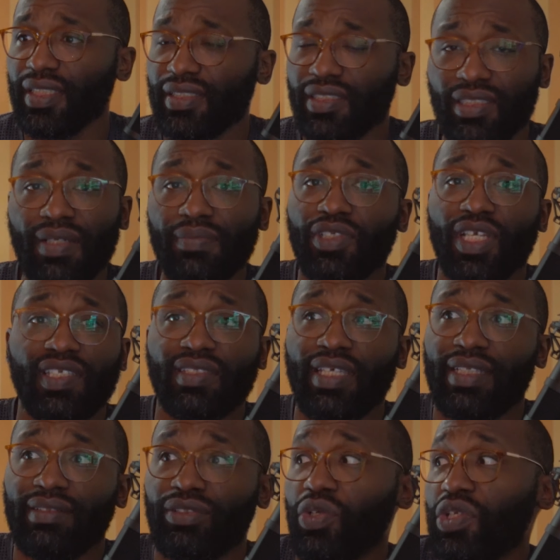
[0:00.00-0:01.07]
subjects
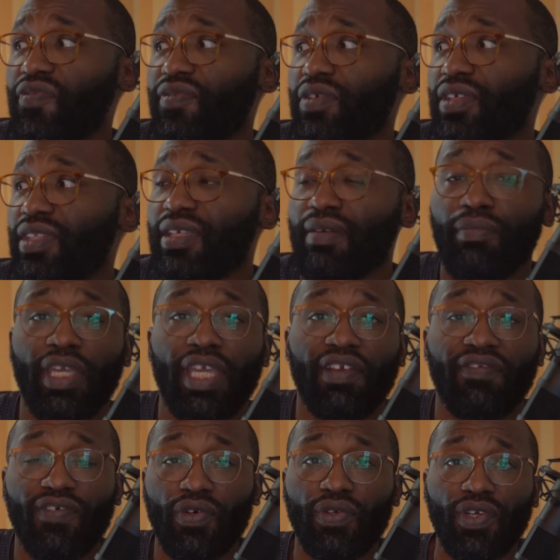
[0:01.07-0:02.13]
that don't even know that they're being
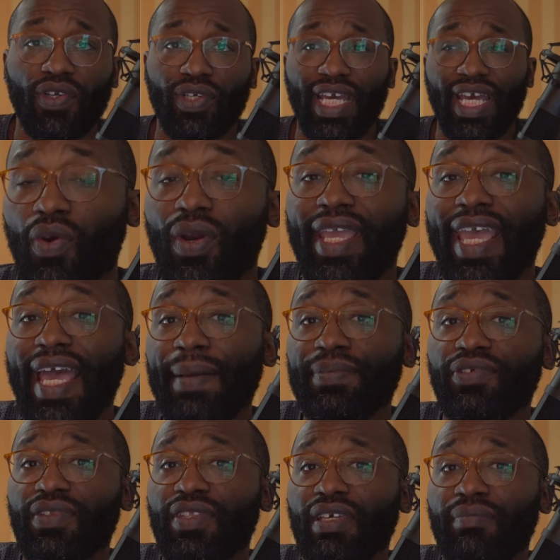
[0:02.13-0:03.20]
photographed, or
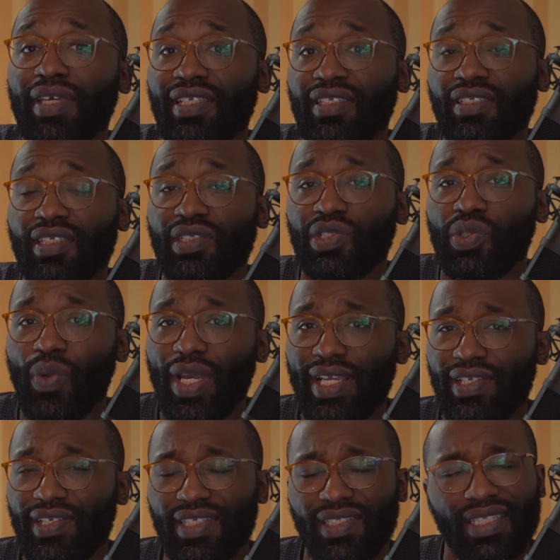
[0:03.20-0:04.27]
capture them in
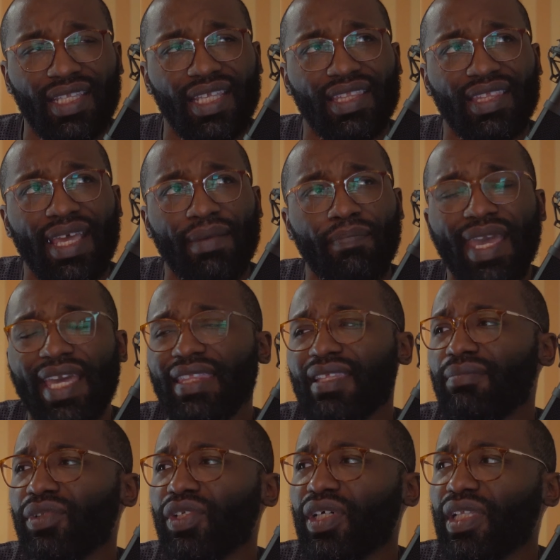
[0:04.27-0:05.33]
situations that make
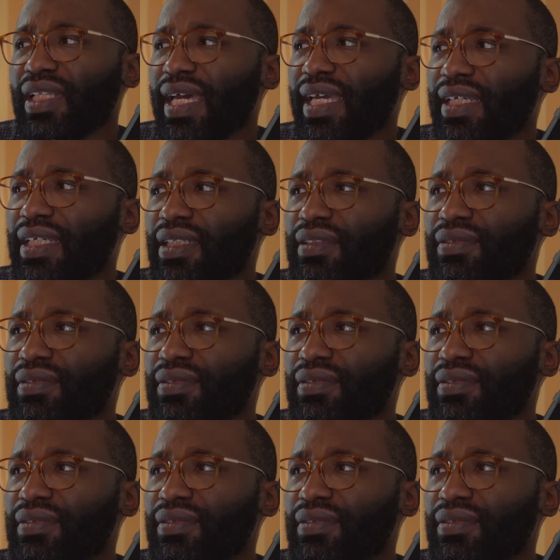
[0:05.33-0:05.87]
them look like